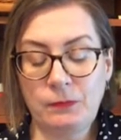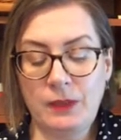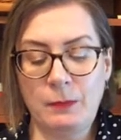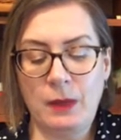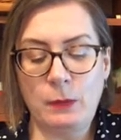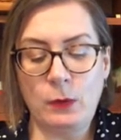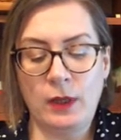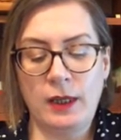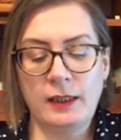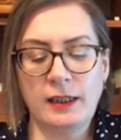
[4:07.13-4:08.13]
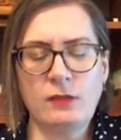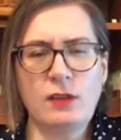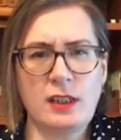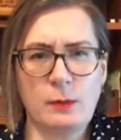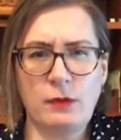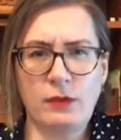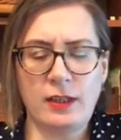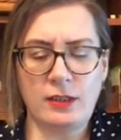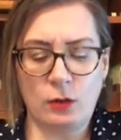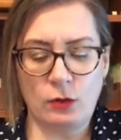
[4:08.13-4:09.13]
Memo, get recipe for
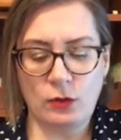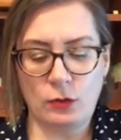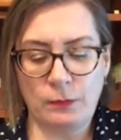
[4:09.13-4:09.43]
this also.